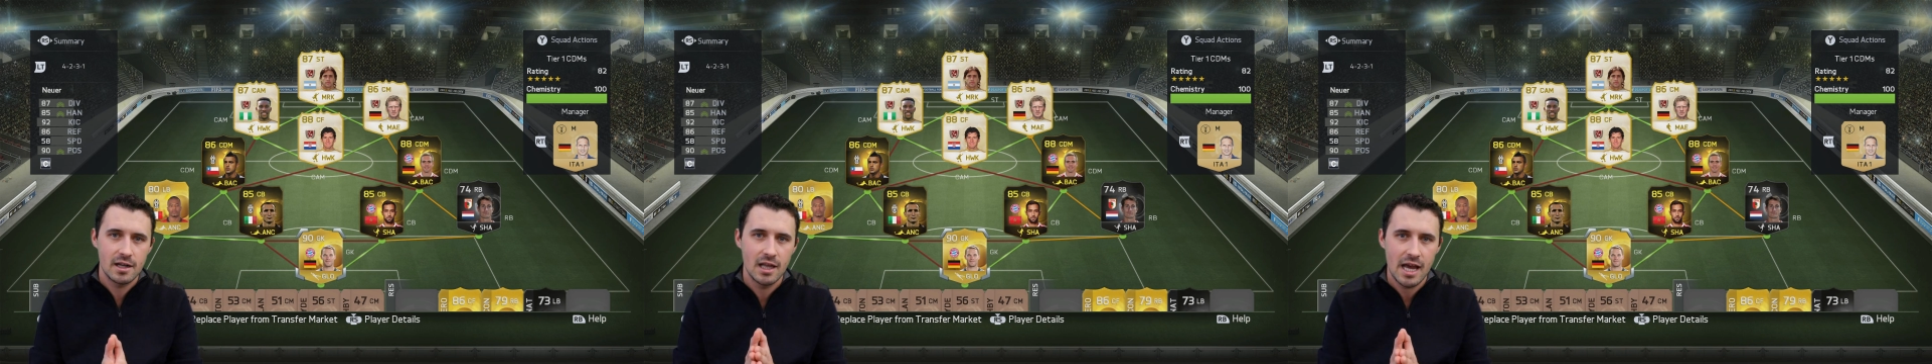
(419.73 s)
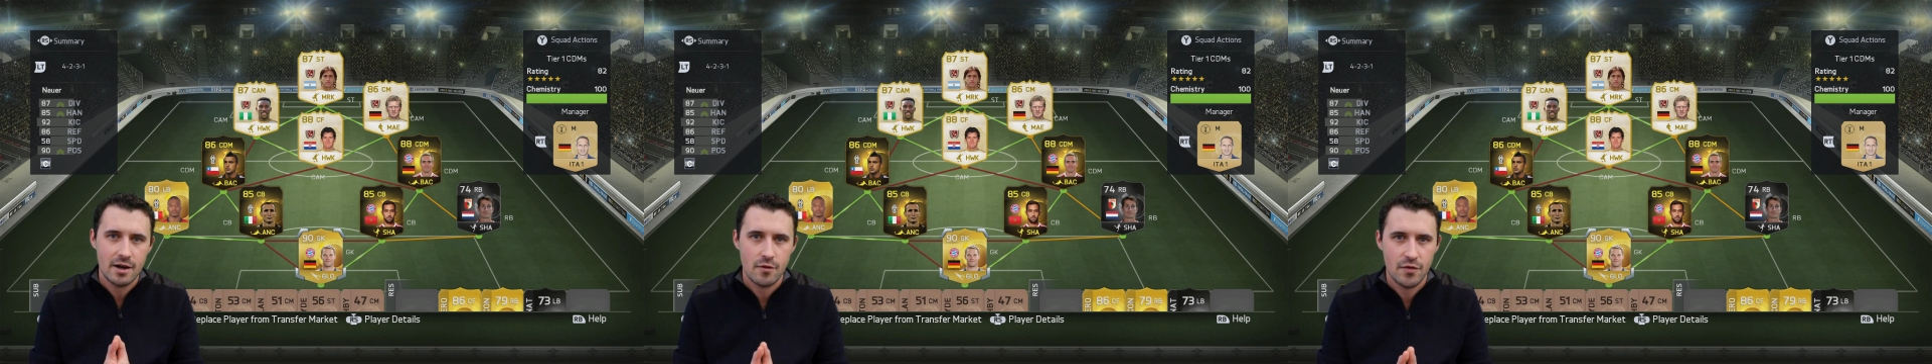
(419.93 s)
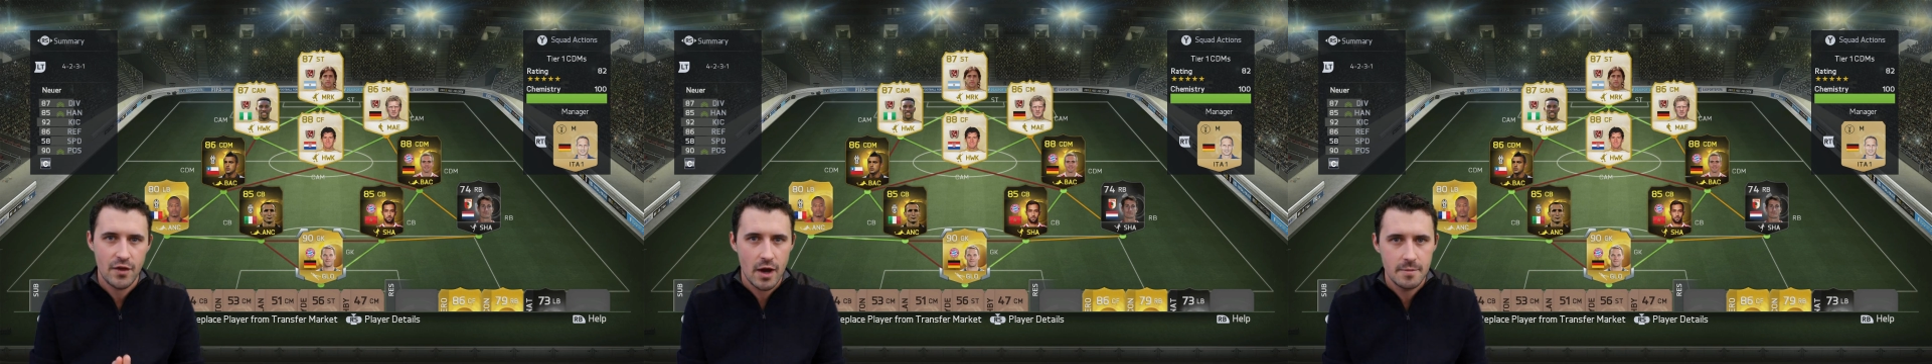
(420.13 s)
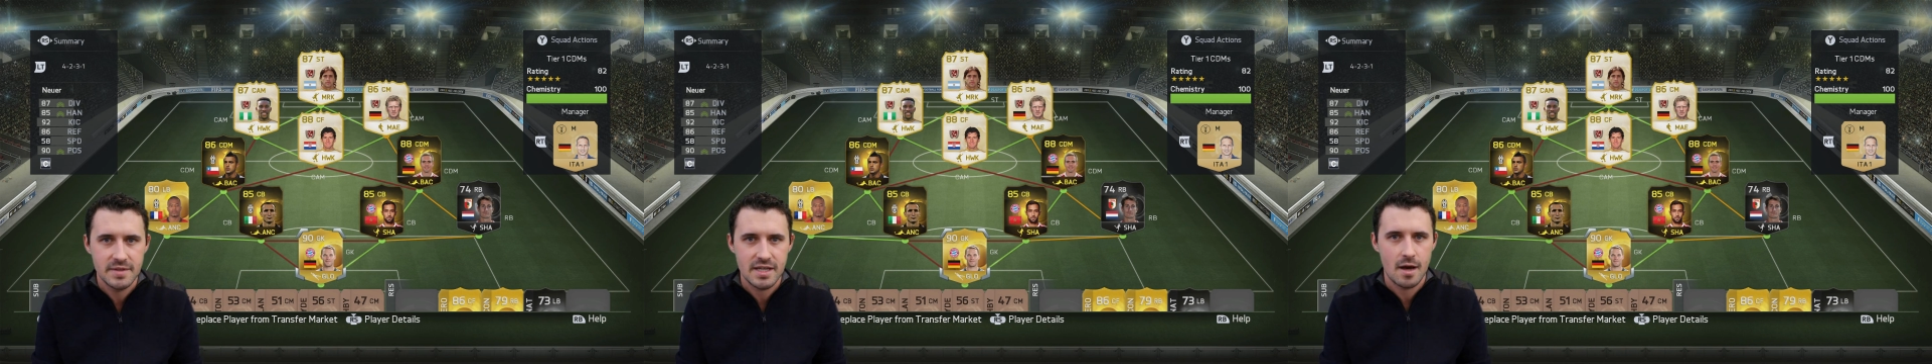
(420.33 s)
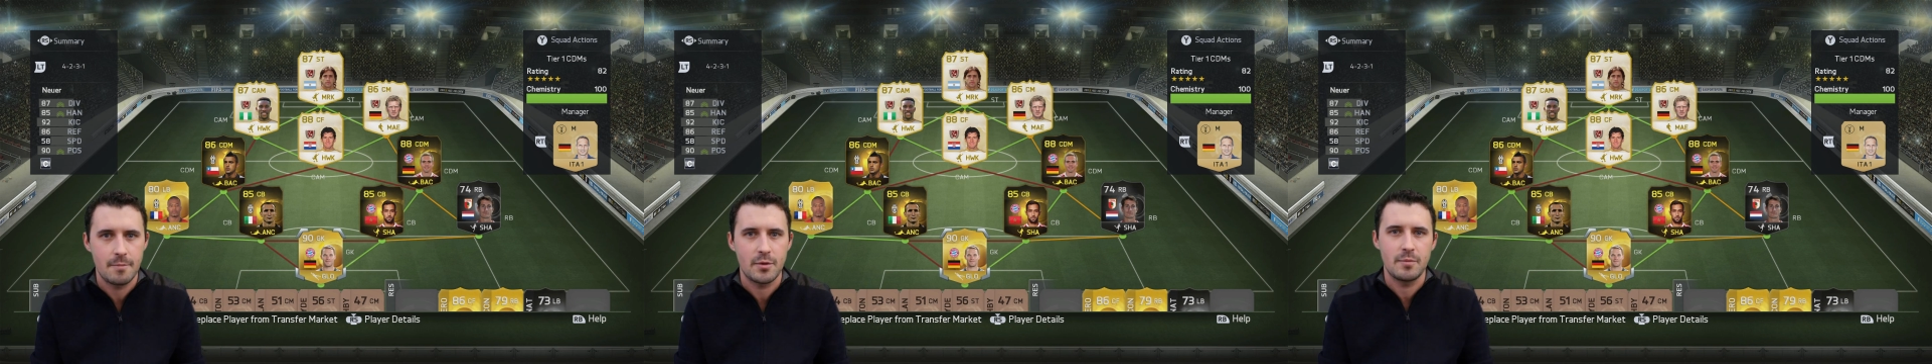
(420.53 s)
a like or
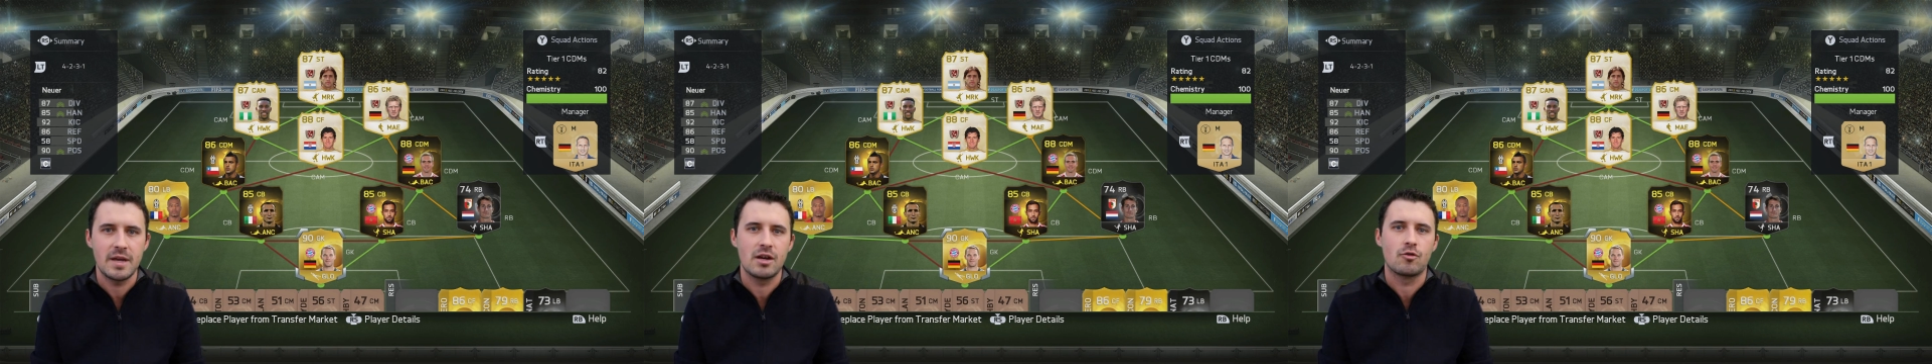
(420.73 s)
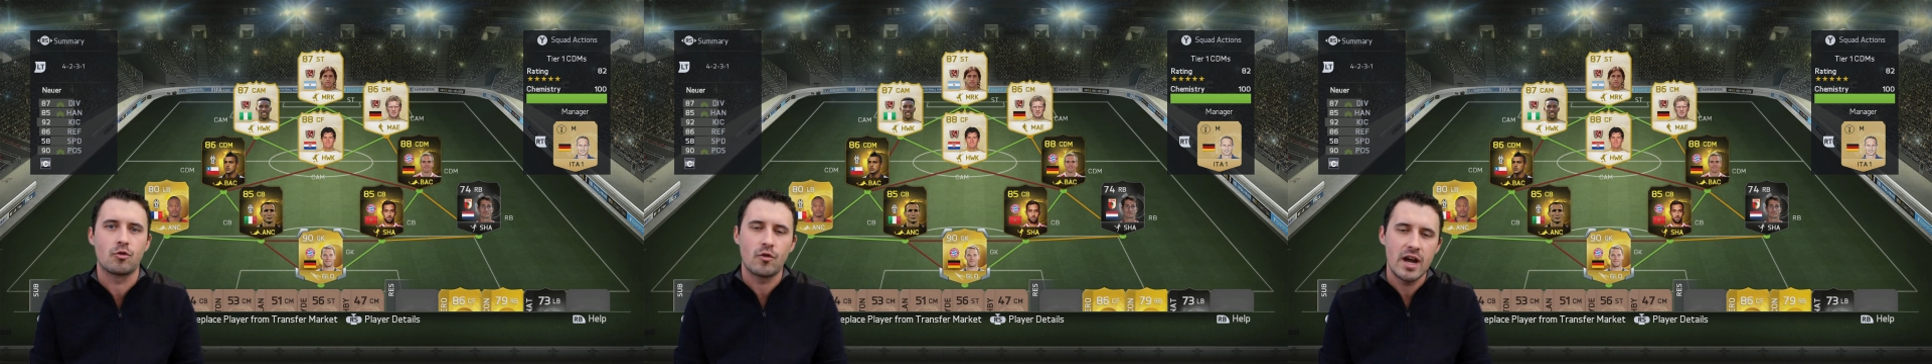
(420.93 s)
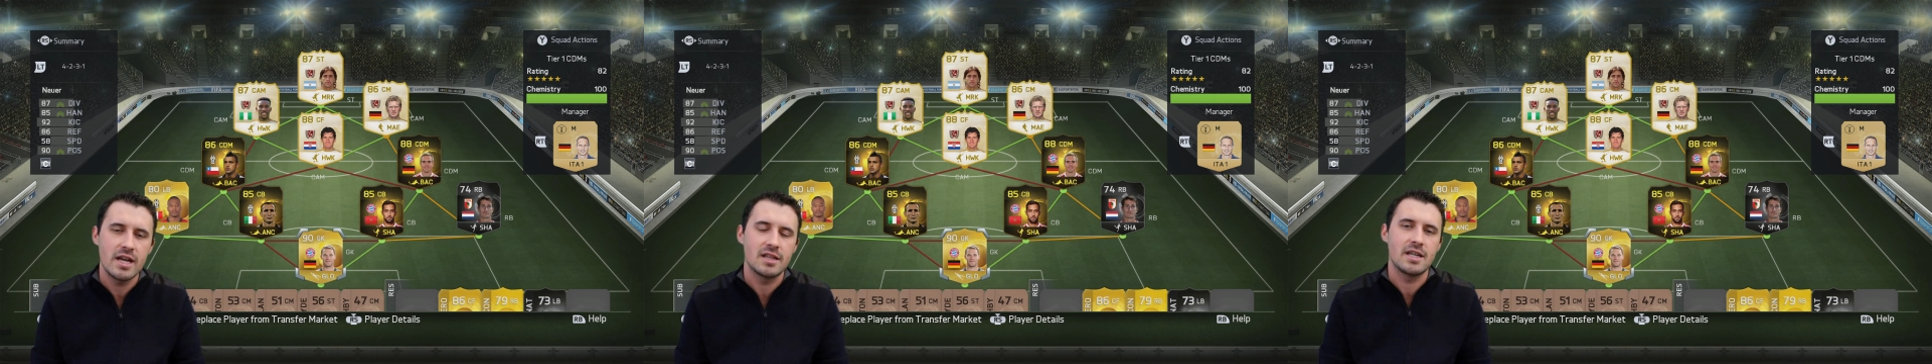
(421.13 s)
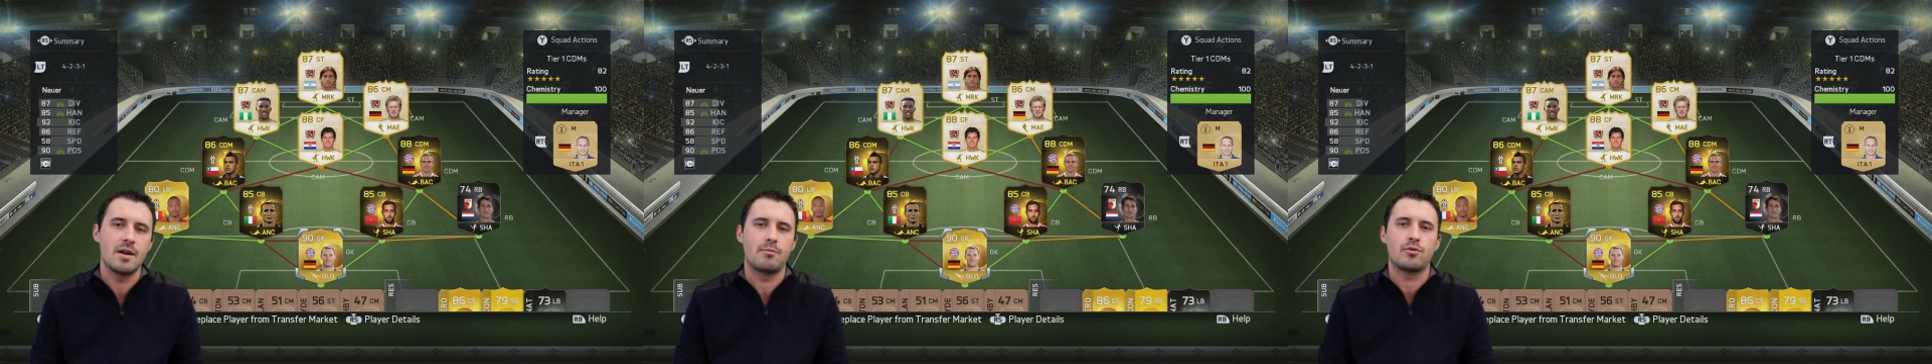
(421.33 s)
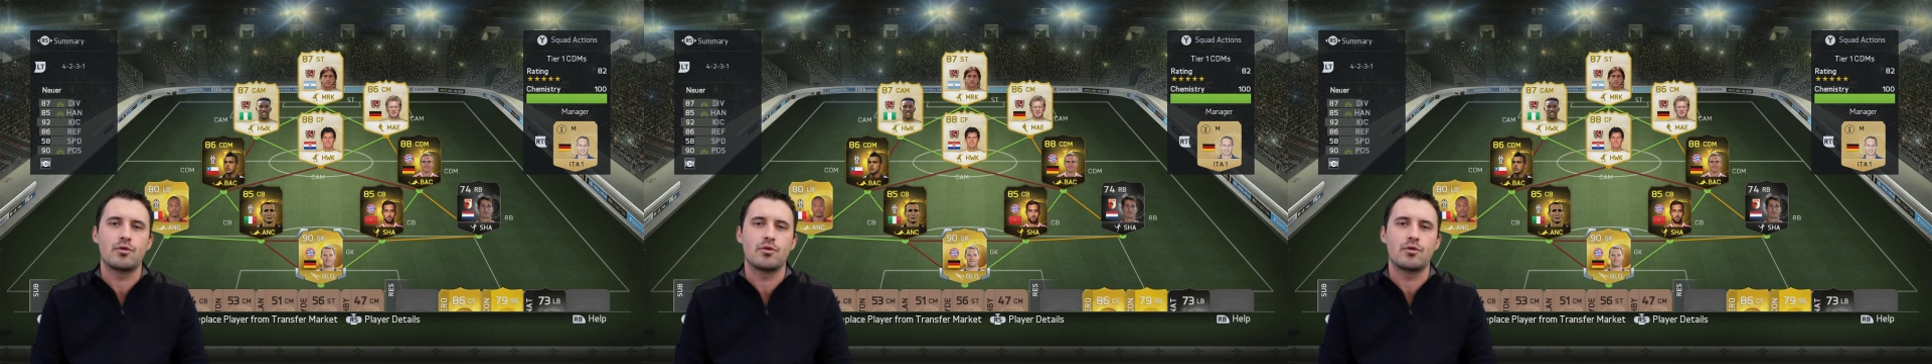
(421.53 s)
thumbs up would be greatly